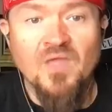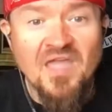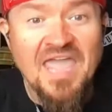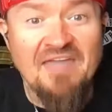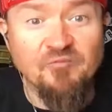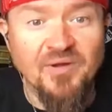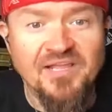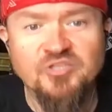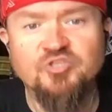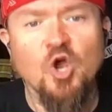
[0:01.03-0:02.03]
Hey
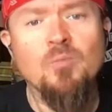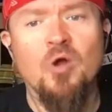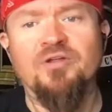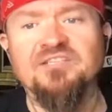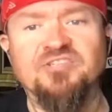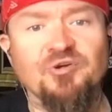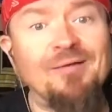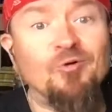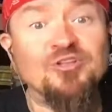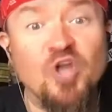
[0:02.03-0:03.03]
everybody, Joe Marquez here, and
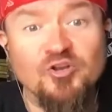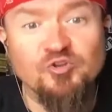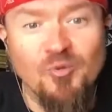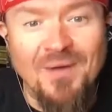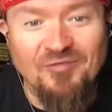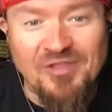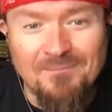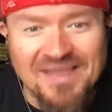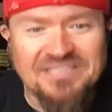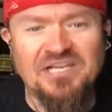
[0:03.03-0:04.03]
I want to talk to you about the amazing